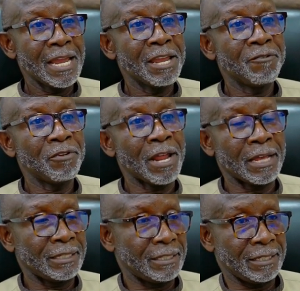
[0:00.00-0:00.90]
giving
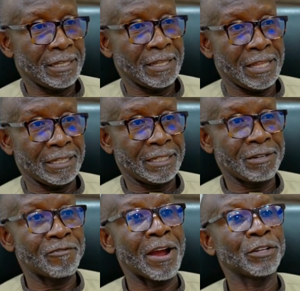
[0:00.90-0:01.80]
us this
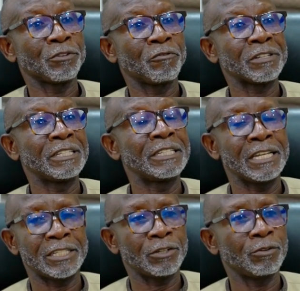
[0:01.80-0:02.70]
right of
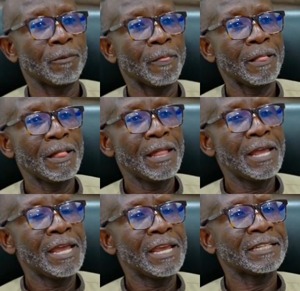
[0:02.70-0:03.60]
facilitation,
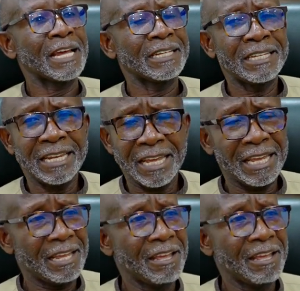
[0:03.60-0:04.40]
it certainly